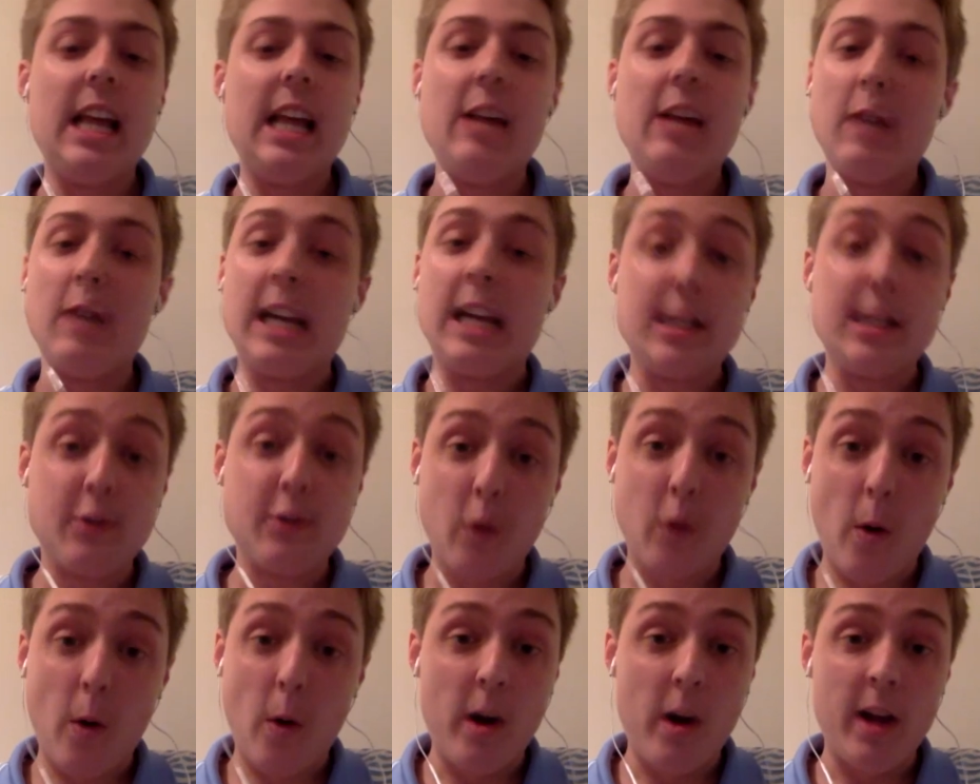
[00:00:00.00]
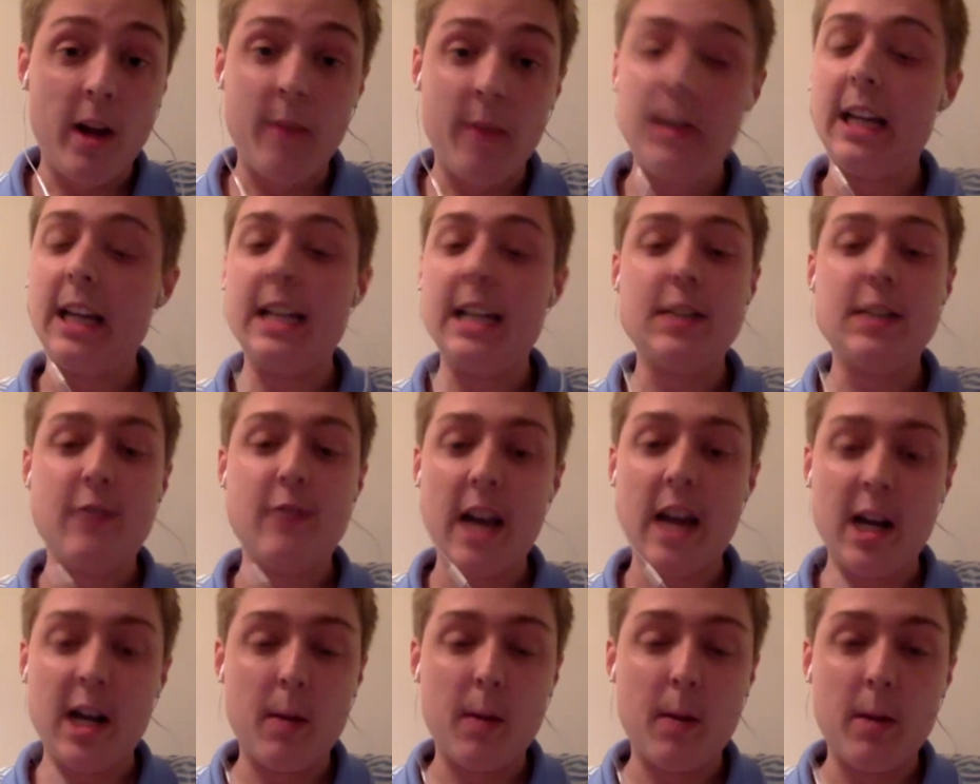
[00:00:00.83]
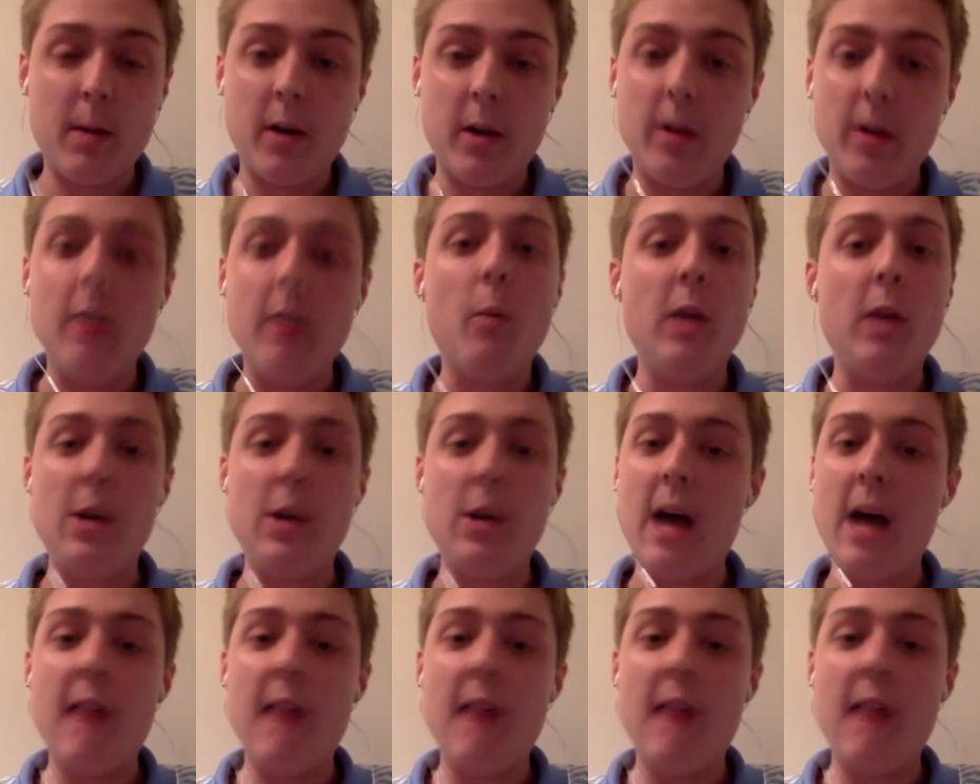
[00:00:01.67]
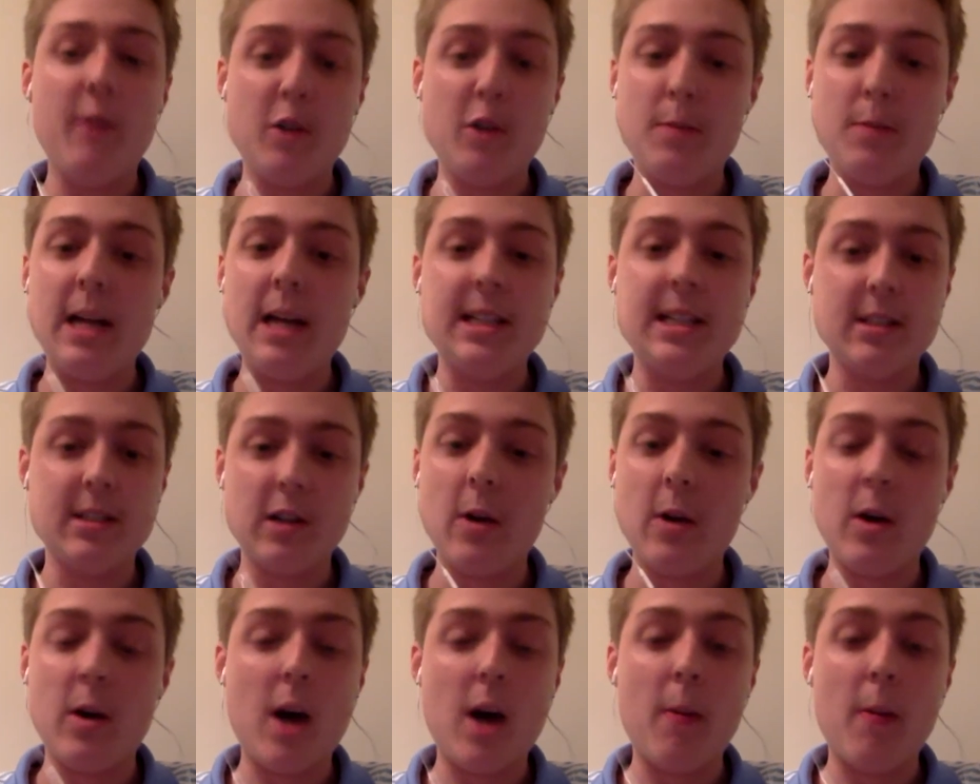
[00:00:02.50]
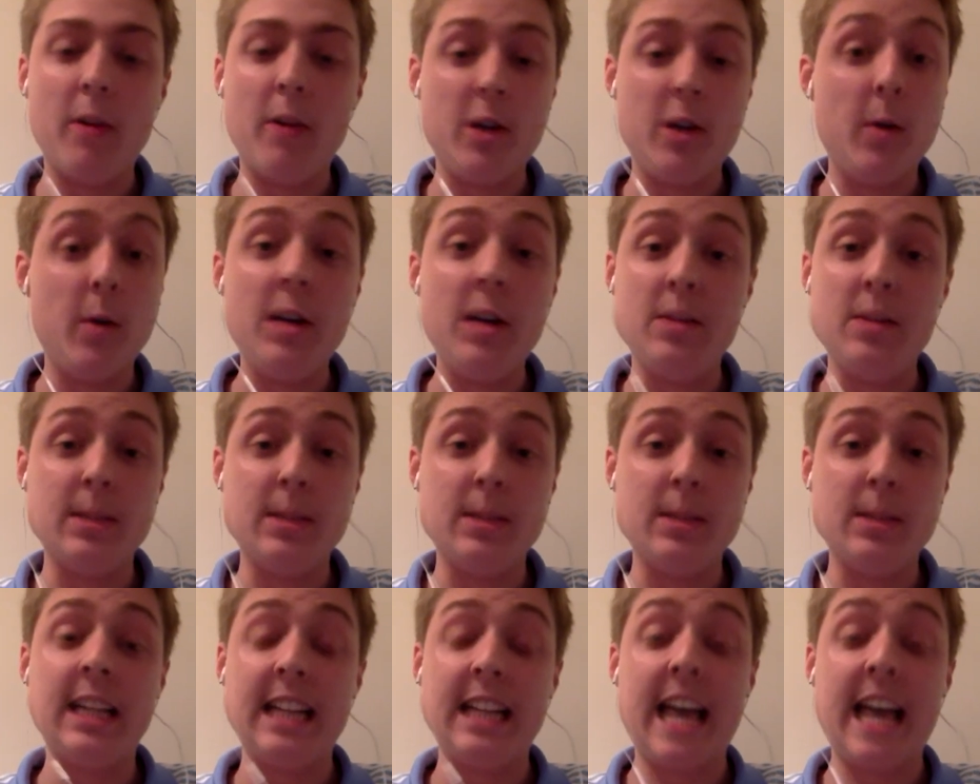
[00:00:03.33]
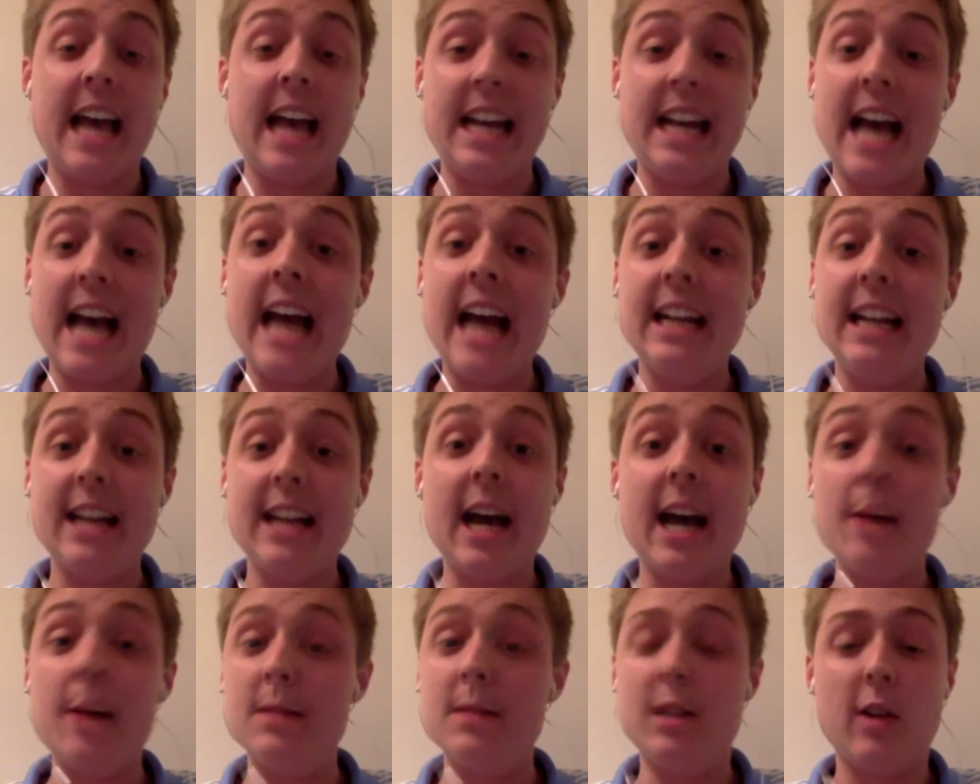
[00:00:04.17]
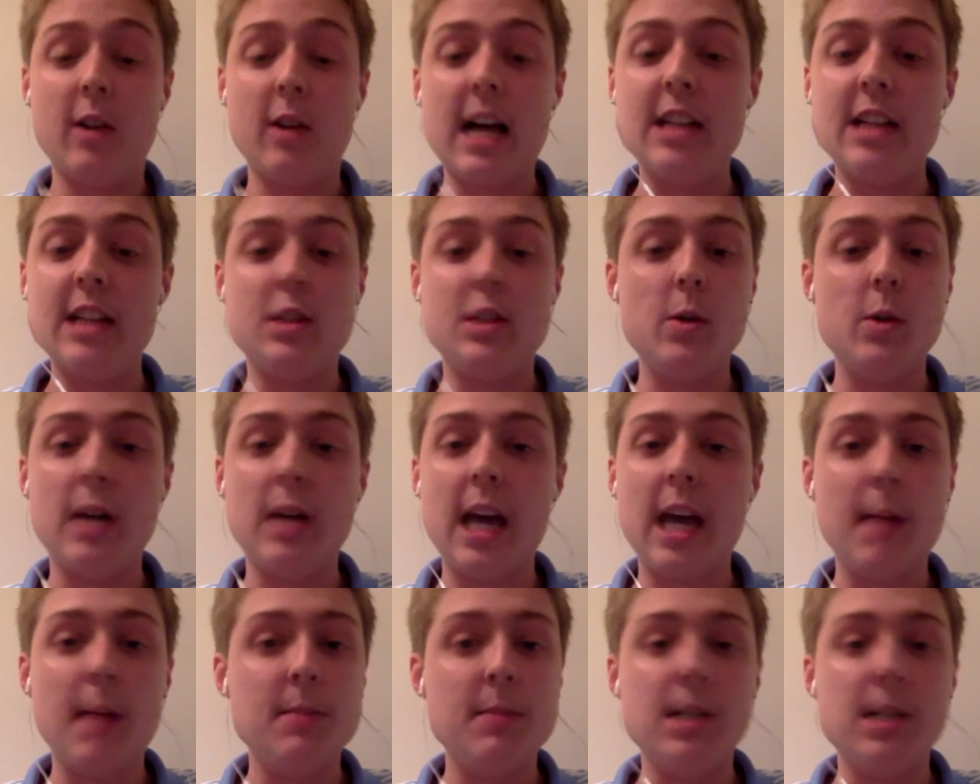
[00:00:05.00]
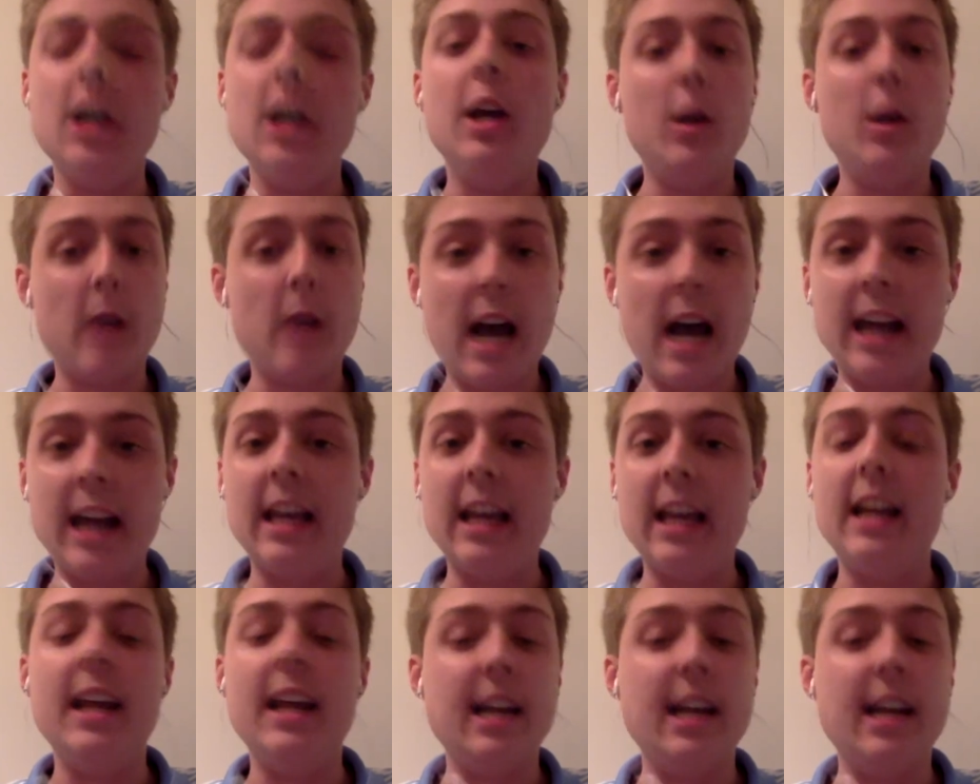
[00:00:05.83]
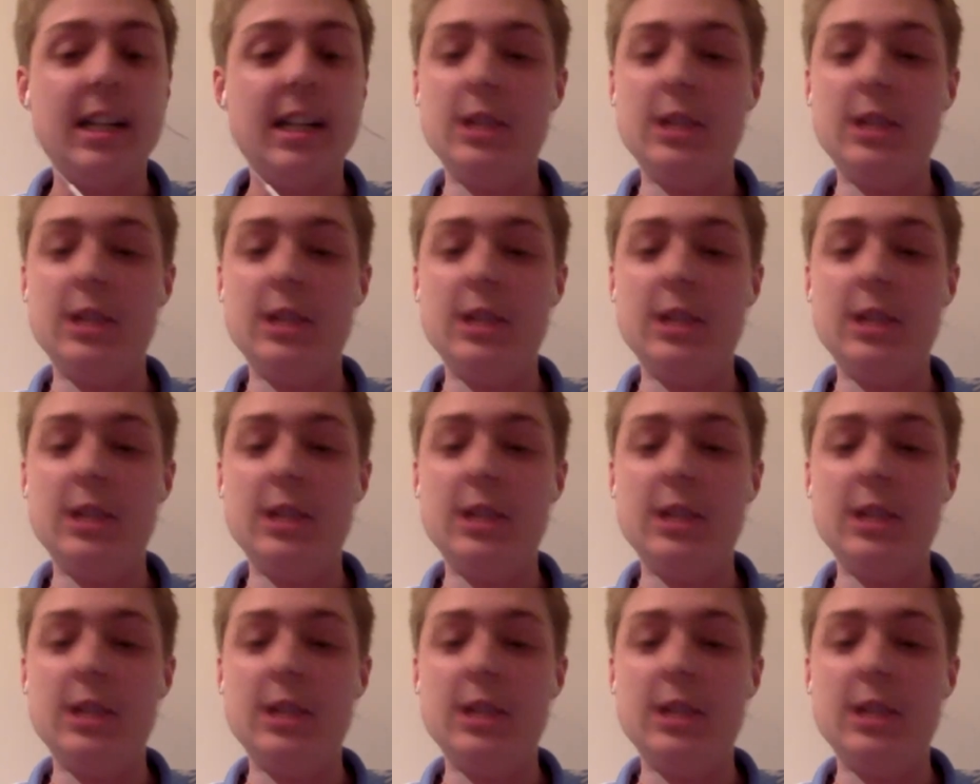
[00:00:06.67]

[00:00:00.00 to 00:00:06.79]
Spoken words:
against Florida, against Vanderbilt, when you have those bases loaded opportunities, which I think they had 9 times in the last 2 games, you got to get hits.